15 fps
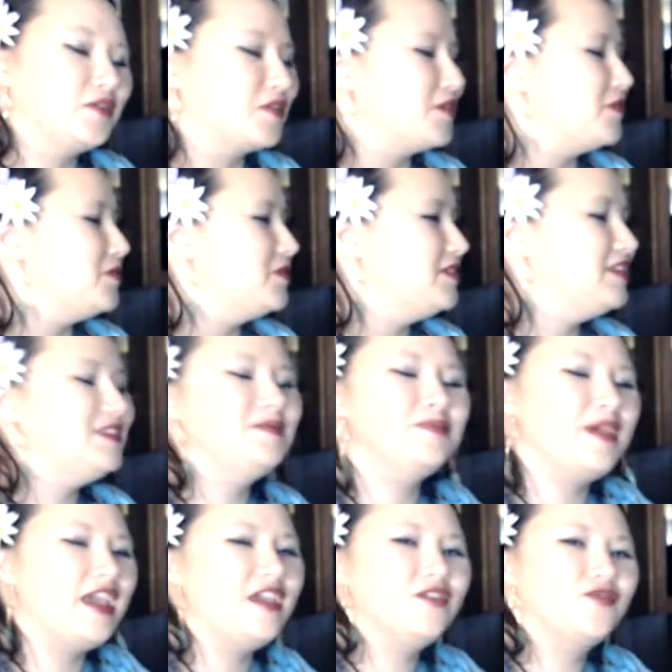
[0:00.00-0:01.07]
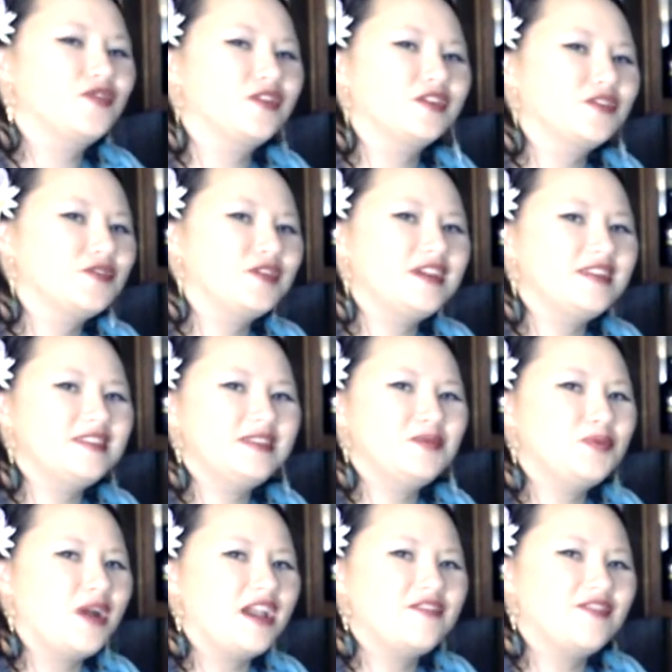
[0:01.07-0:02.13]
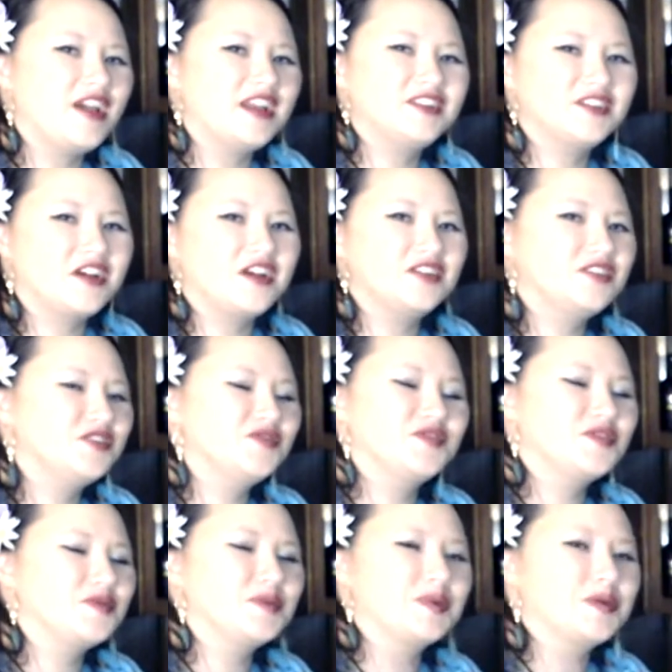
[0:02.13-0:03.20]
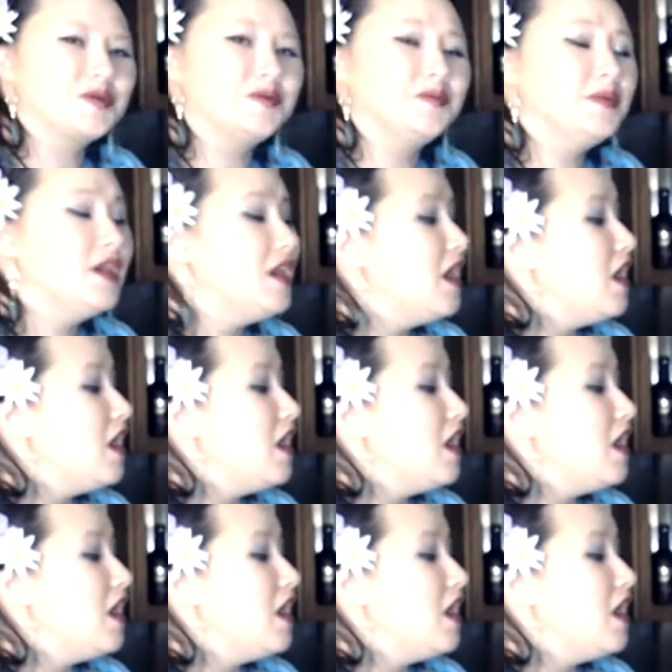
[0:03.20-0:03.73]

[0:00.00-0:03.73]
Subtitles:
or you didn't pay for the crazy Wi-Fi charge for your room,